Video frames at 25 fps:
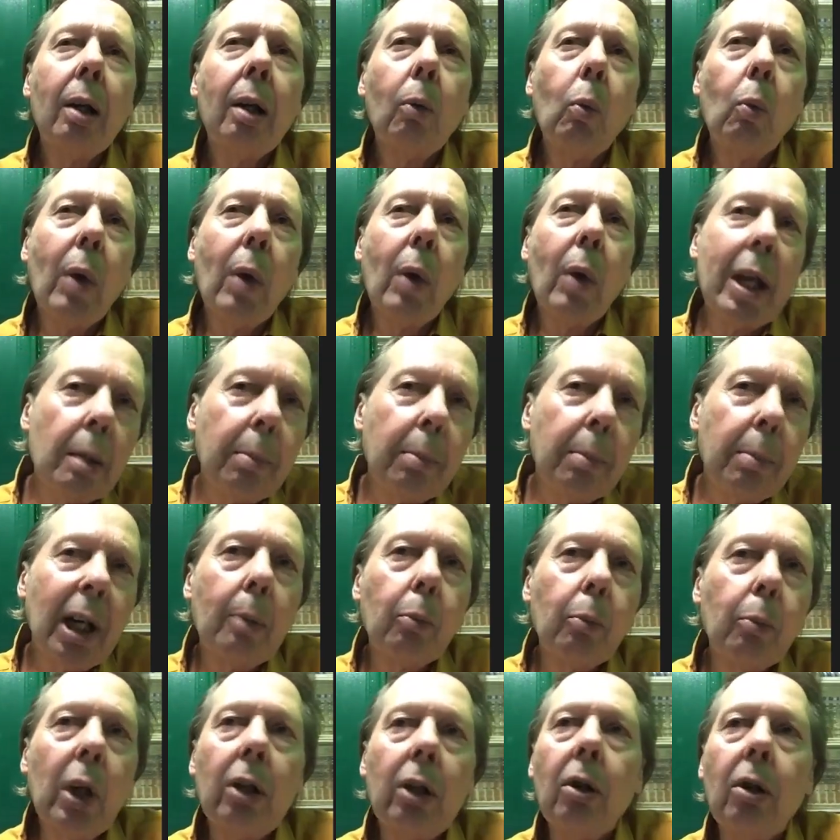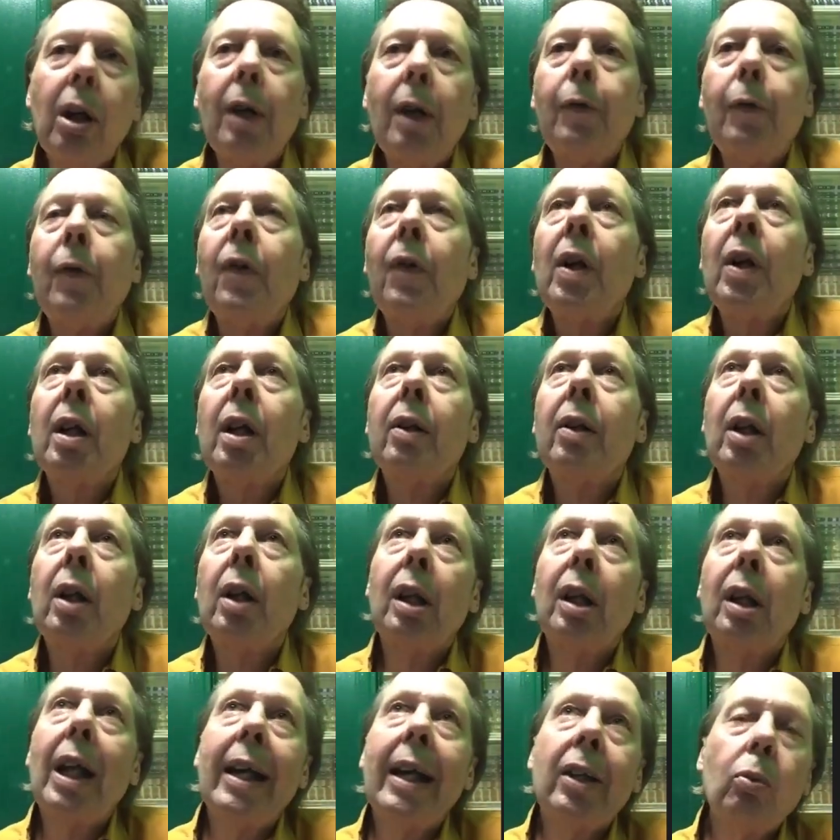When the bomb went off, the
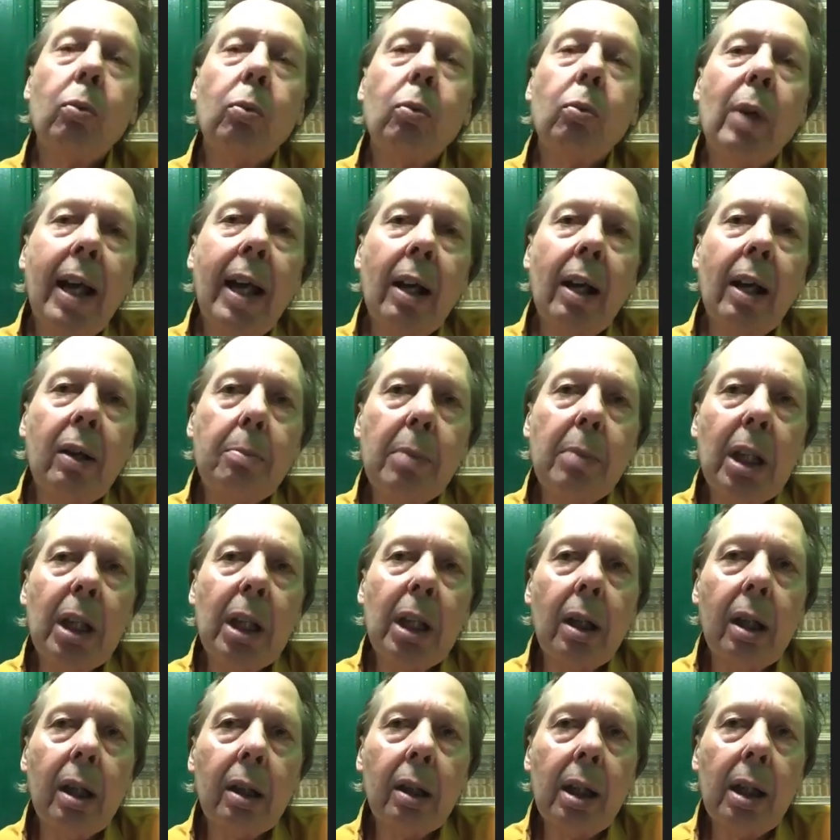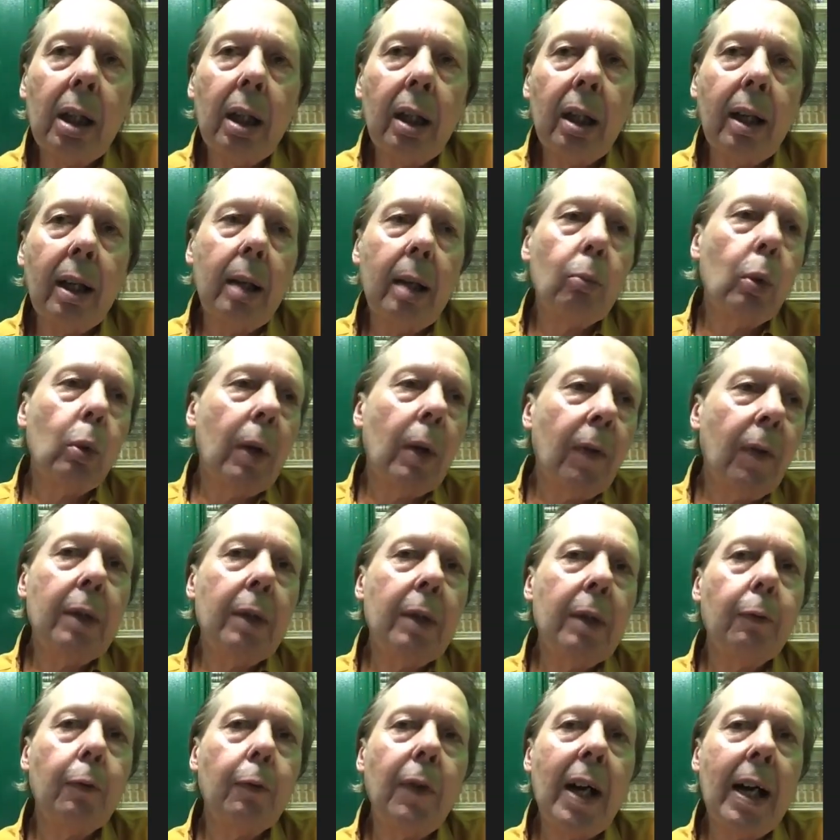lights went out immediately, and
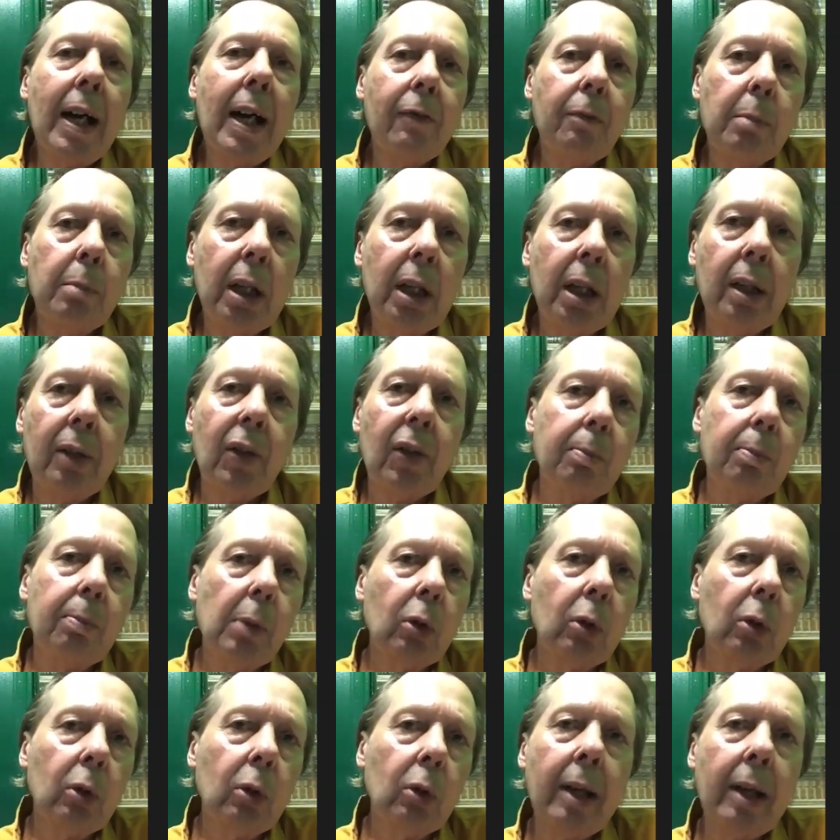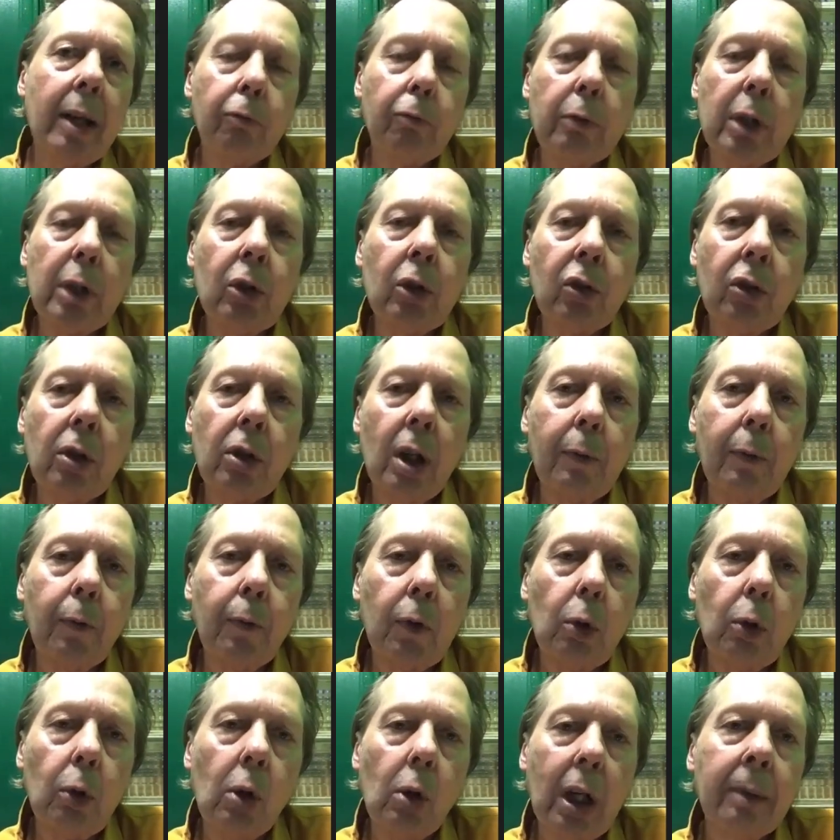within 5 minutes, smoke had reached our
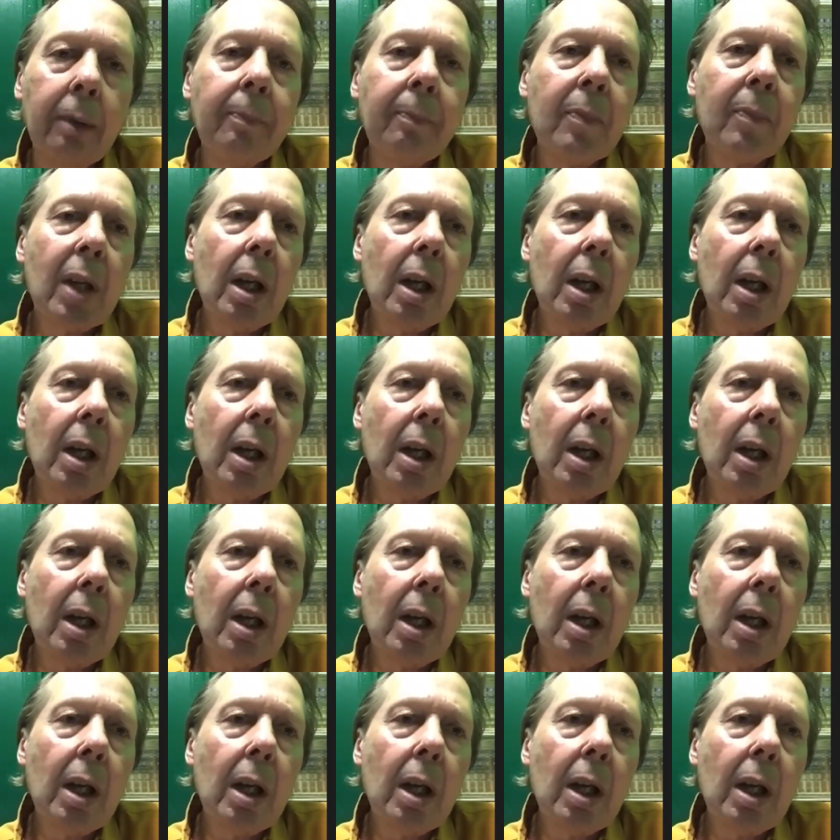floor.